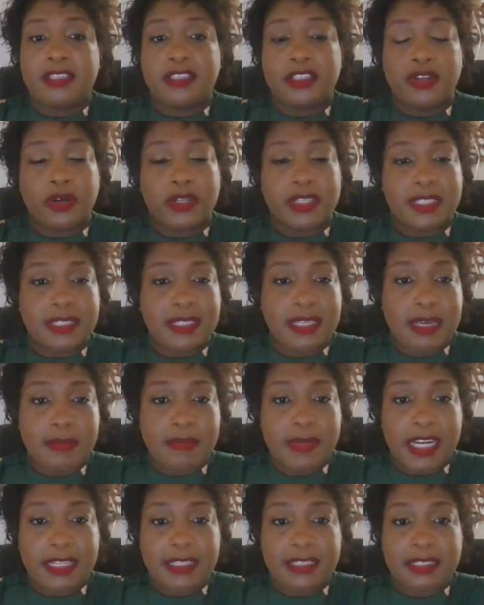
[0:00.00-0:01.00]
is done
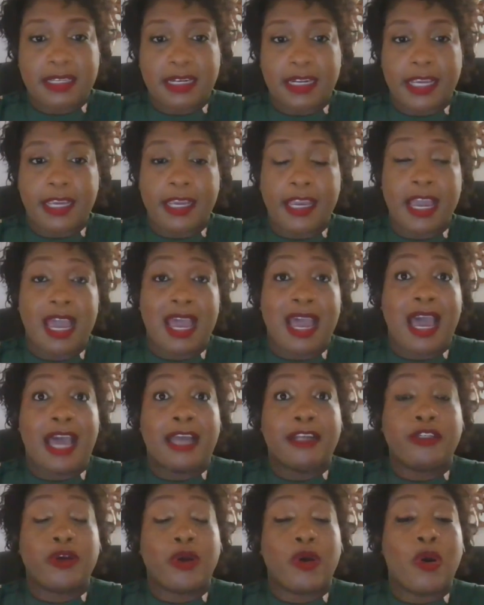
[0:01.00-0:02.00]
seamlessly,
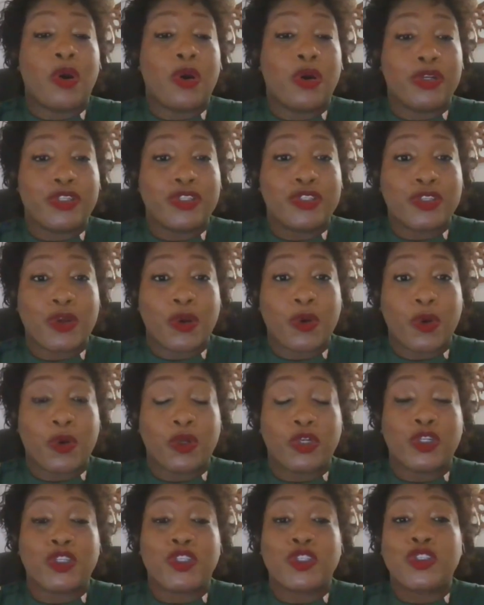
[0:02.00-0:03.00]
and
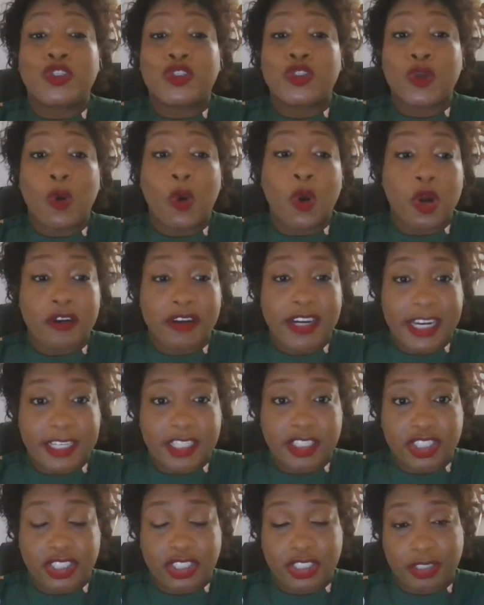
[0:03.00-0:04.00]
also the
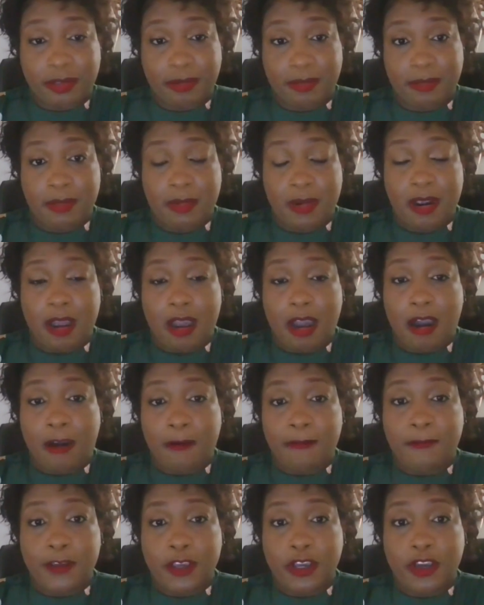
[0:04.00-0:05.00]
storage
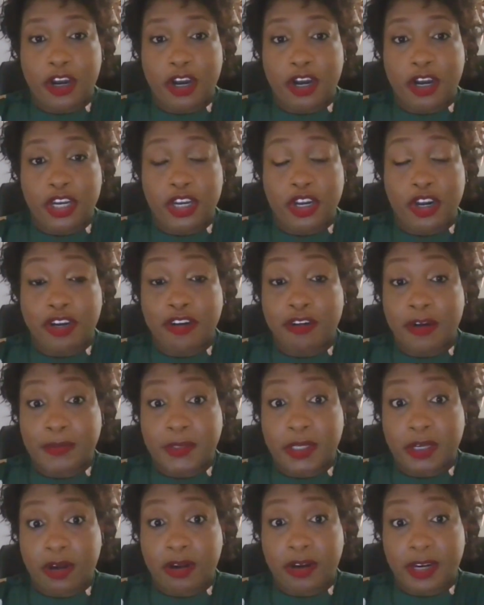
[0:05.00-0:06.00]
of your
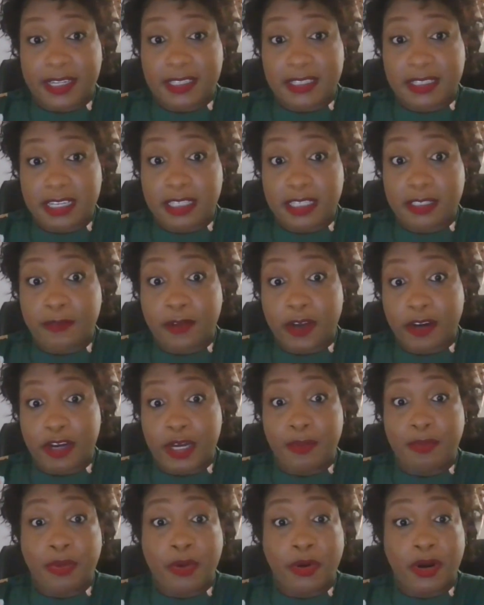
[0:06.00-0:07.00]
cryptocurrency is
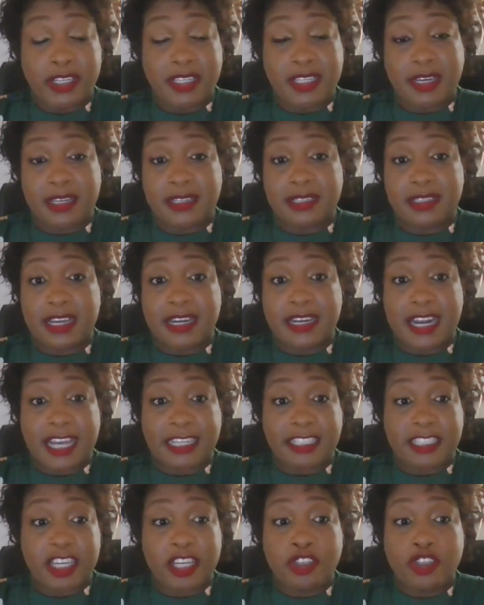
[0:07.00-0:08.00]
very important, and that